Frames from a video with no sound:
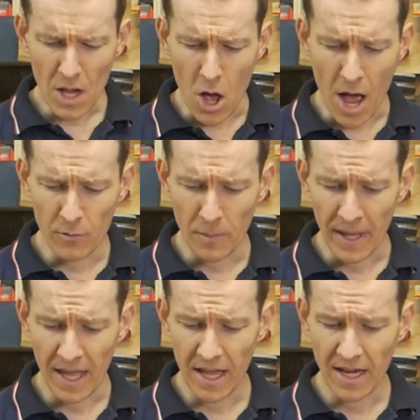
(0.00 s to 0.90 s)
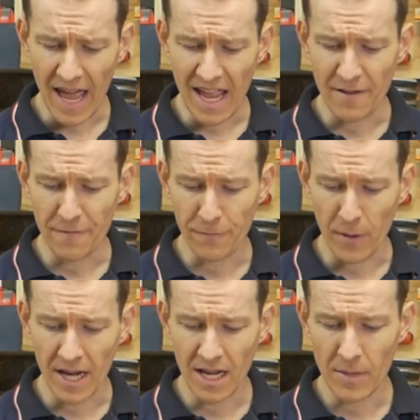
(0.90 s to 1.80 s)
I repaired a
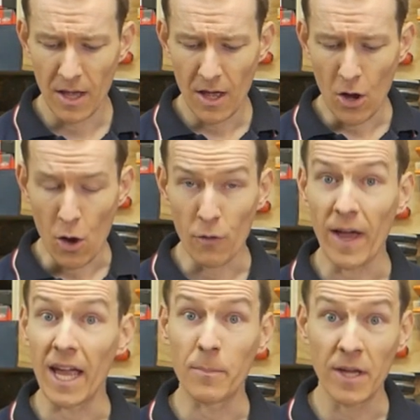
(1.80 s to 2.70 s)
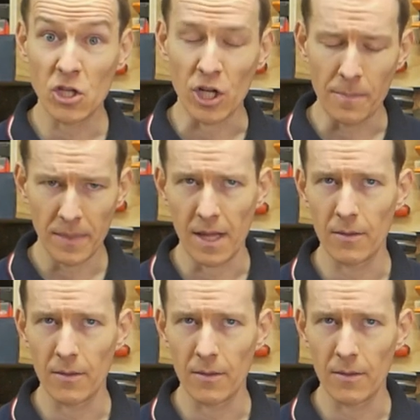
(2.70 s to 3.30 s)
frame of a picture,